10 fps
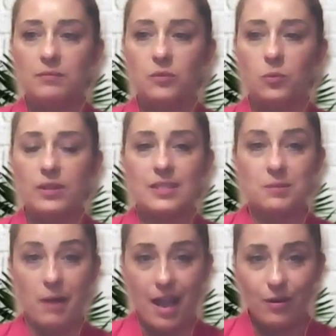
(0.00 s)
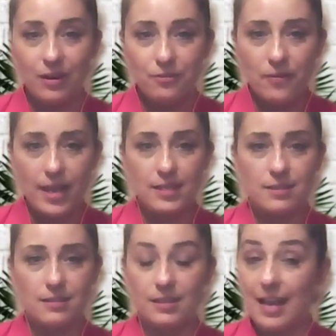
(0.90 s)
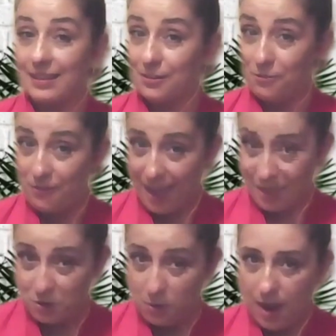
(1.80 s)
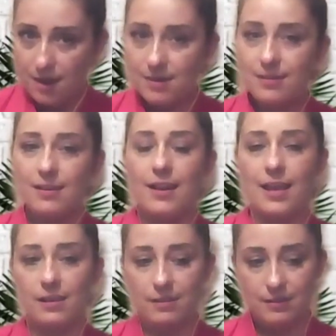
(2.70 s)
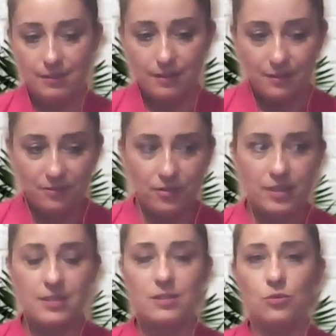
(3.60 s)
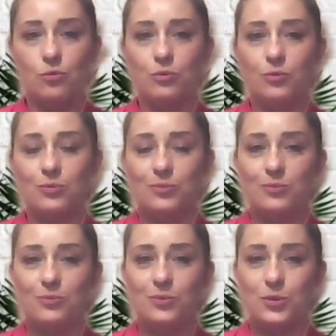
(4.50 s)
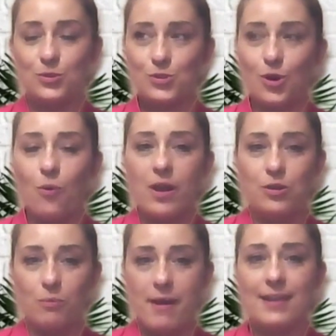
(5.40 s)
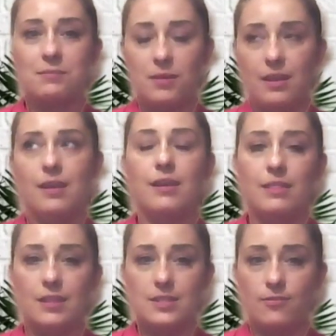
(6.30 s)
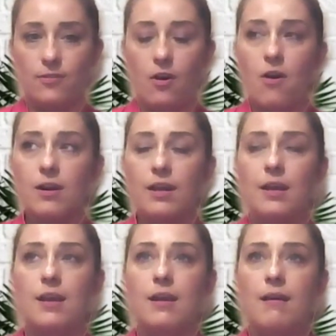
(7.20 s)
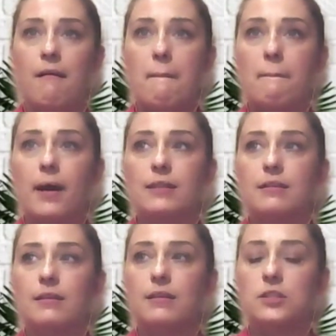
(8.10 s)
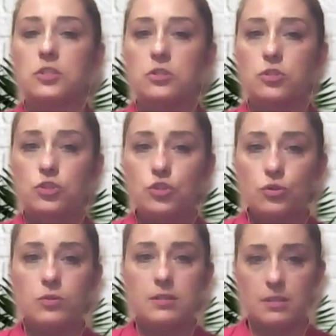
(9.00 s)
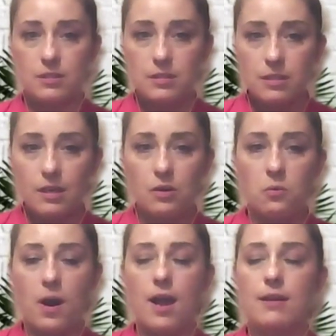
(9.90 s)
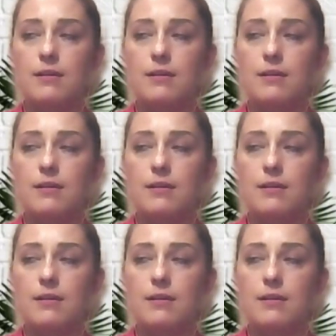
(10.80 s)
with a smile on a face, not a fake one like the first you saw when you met me in this vlog, but a true, sincere one,